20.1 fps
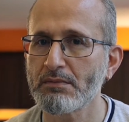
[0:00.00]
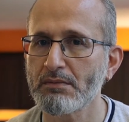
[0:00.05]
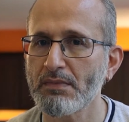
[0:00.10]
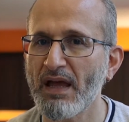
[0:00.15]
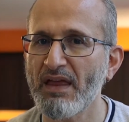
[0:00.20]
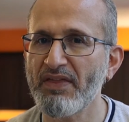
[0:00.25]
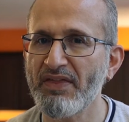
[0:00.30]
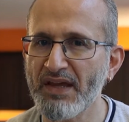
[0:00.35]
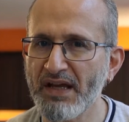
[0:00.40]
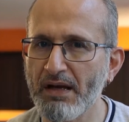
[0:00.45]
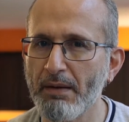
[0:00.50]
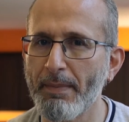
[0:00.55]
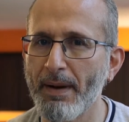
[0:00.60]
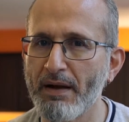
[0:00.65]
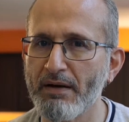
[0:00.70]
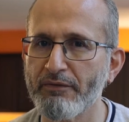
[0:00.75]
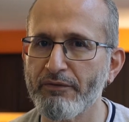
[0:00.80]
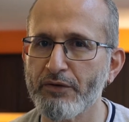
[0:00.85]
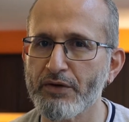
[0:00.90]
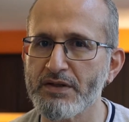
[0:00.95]
and think
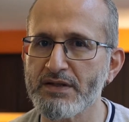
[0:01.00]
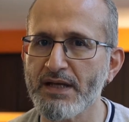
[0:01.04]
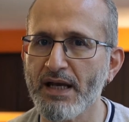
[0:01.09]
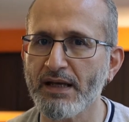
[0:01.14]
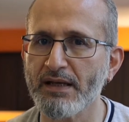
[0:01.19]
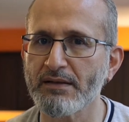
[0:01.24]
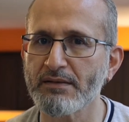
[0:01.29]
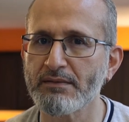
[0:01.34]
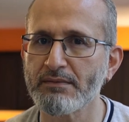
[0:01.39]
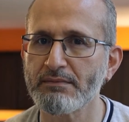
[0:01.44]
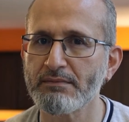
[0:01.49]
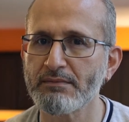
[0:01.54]
about it for a second.